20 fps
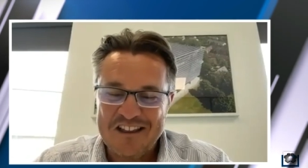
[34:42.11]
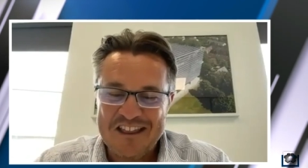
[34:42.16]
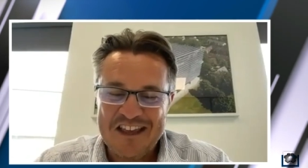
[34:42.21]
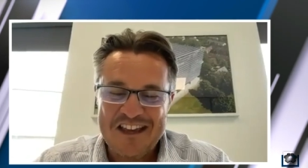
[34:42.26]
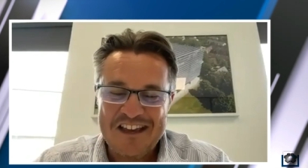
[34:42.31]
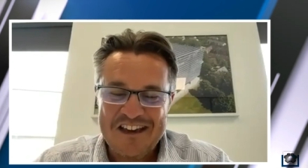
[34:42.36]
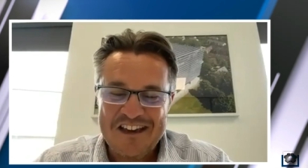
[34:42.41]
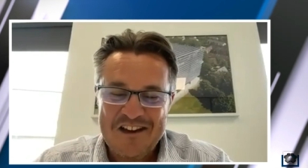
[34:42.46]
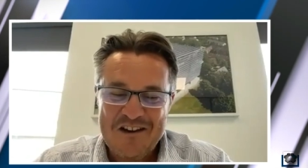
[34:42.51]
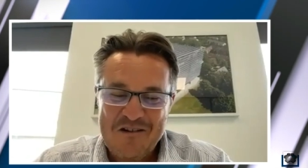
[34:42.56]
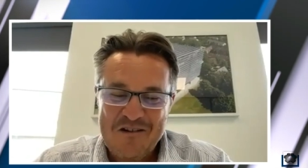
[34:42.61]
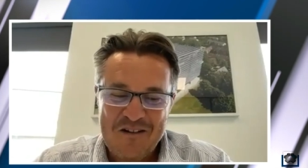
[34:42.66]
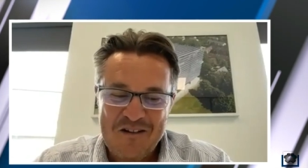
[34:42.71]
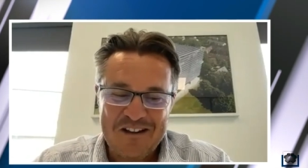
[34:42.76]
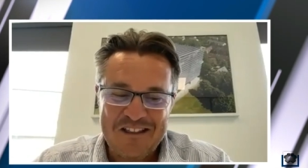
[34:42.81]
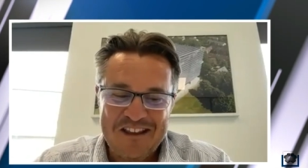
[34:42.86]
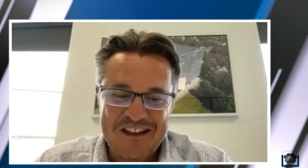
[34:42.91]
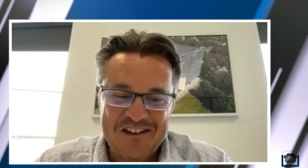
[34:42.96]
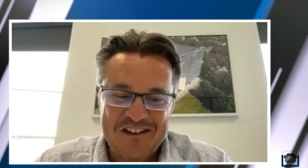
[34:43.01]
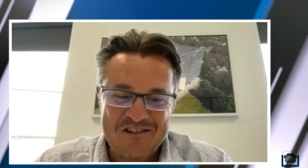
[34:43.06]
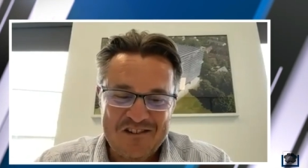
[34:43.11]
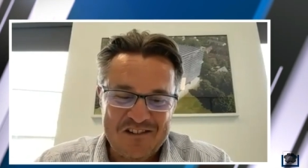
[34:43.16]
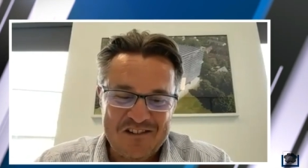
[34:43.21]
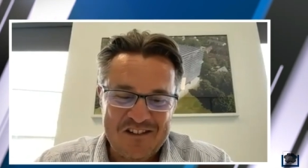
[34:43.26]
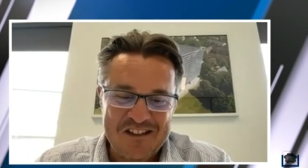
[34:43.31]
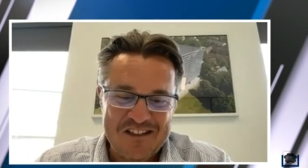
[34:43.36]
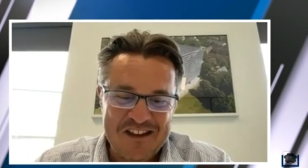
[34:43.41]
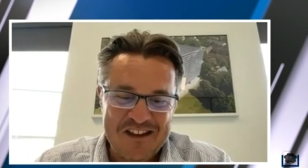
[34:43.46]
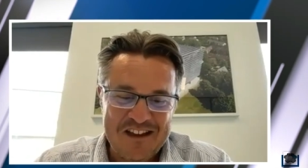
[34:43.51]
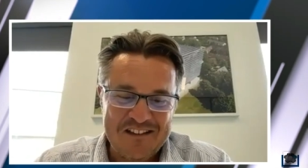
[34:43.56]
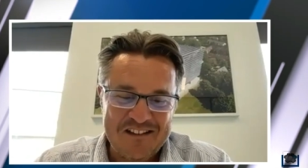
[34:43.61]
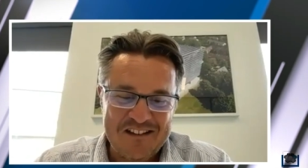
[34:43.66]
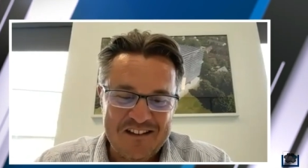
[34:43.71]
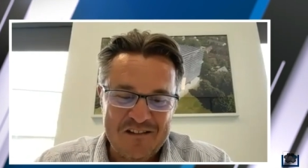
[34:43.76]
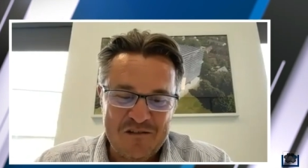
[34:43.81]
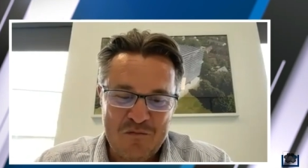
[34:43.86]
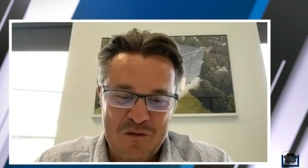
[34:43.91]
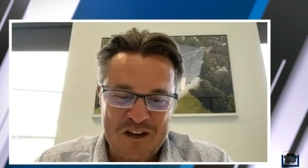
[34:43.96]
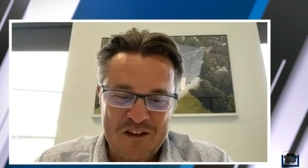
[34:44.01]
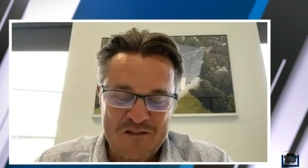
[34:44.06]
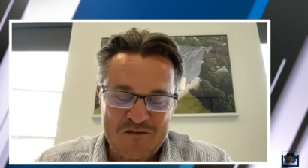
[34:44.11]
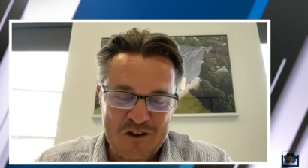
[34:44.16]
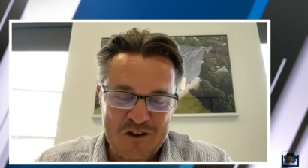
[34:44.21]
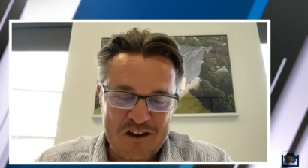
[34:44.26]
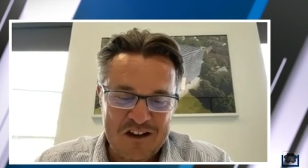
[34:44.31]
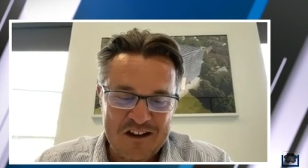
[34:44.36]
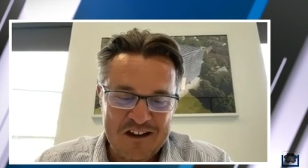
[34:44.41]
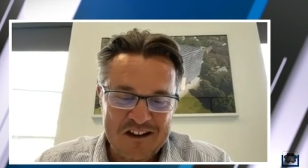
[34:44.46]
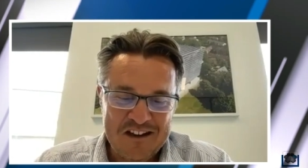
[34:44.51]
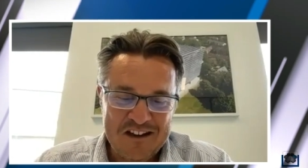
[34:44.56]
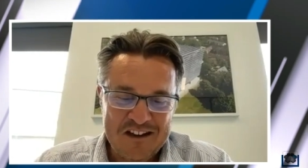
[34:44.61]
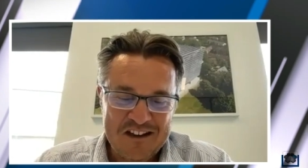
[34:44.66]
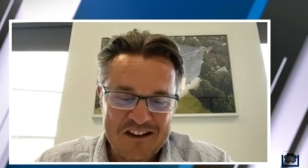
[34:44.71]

I think one of the interesting things is when you've got a